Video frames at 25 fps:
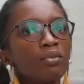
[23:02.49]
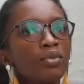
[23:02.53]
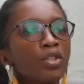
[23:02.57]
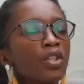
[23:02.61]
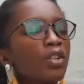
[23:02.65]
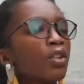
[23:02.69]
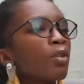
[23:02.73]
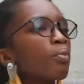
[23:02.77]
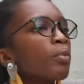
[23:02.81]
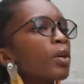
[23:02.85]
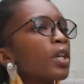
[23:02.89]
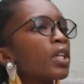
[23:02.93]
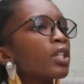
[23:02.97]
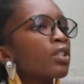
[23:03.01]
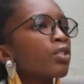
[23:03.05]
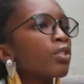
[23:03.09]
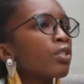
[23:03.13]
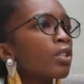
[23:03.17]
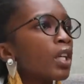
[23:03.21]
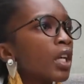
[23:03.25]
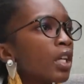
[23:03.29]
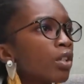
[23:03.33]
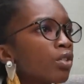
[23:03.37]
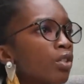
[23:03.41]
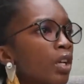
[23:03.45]
talking about
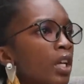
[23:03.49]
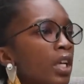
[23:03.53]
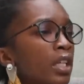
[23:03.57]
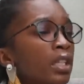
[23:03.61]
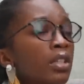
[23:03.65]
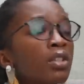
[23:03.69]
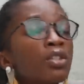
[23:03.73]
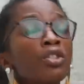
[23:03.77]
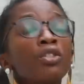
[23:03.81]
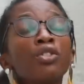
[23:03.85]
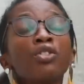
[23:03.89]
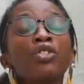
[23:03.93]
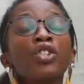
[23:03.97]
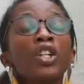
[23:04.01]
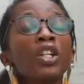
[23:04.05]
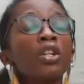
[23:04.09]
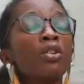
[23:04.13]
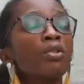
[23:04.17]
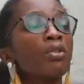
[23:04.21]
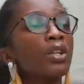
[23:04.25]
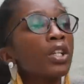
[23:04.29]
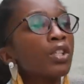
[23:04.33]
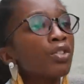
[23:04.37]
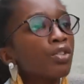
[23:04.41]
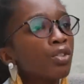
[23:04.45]

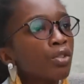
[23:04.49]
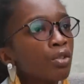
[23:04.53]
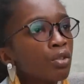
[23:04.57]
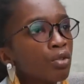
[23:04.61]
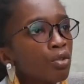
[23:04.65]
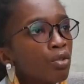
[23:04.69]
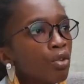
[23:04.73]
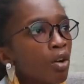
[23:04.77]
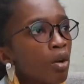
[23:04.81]
intergenerational